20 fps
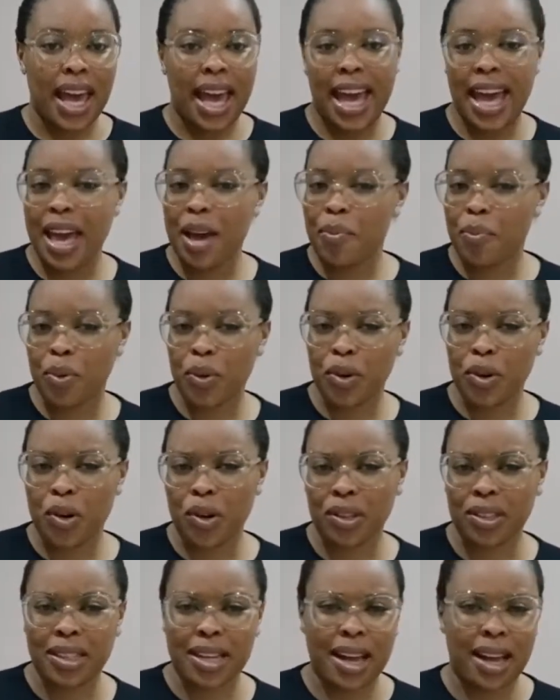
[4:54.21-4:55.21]
hair
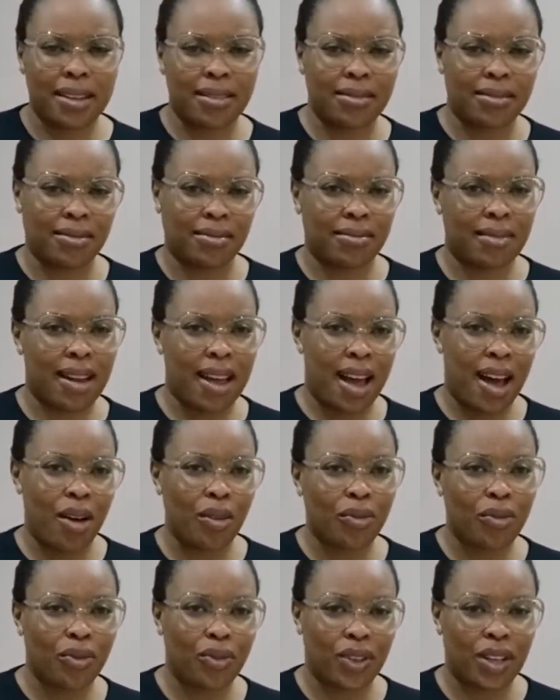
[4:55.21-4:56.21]
product and
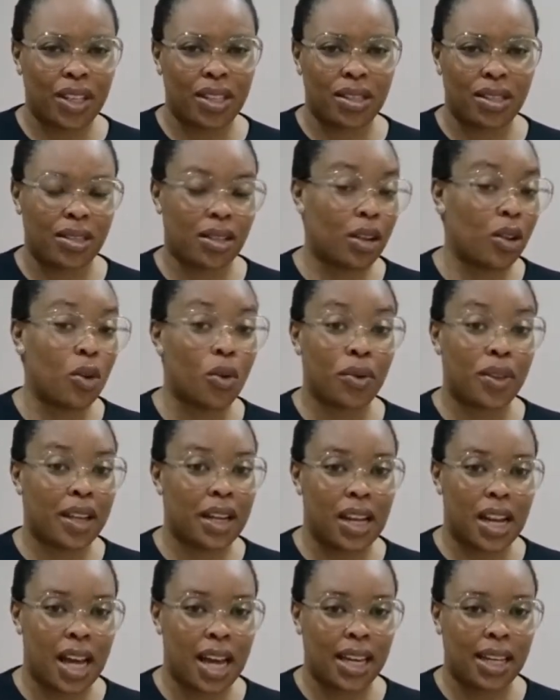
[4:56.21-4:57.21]
outfit
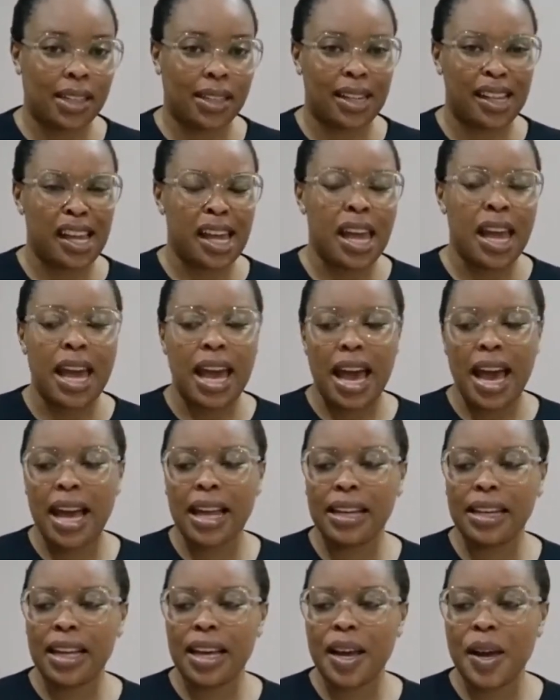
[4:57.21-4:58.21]
clothing line,
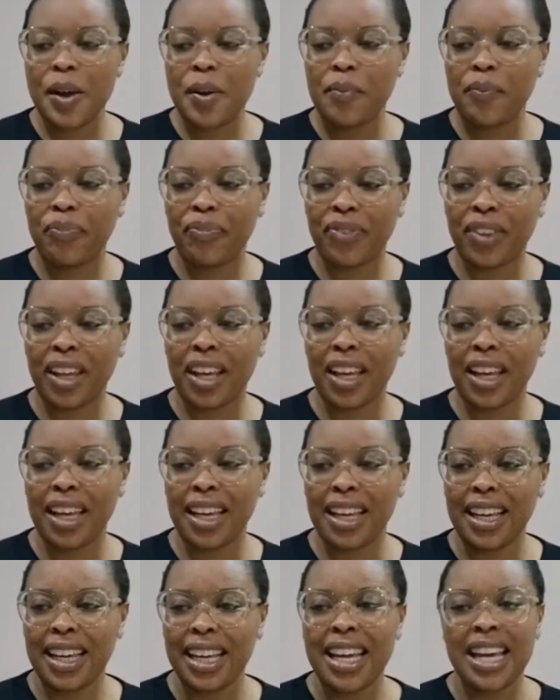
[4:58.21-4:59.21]
and
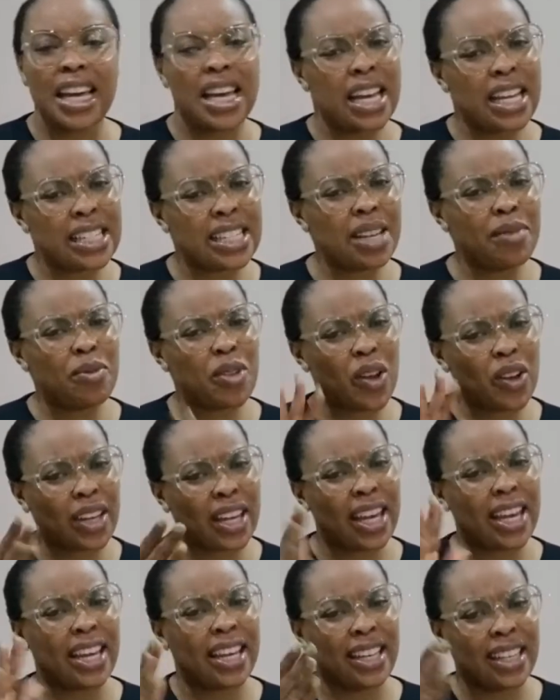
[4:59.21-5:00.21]
it seemed
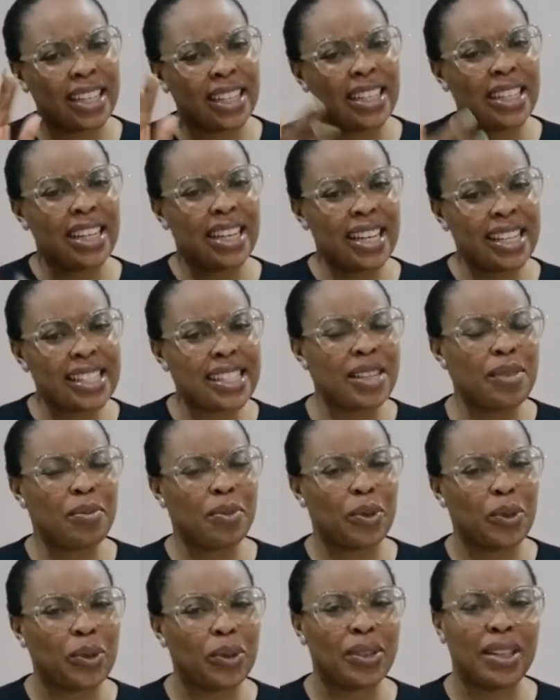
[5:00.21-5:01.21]
okay, it
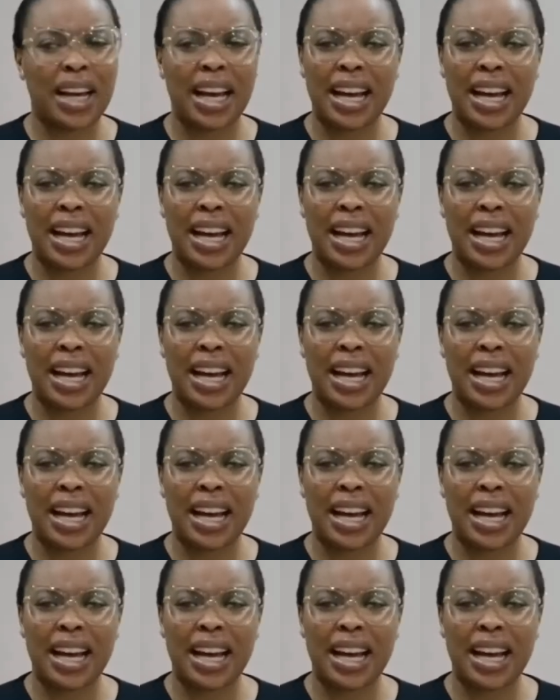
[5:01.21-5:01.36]
seemed good.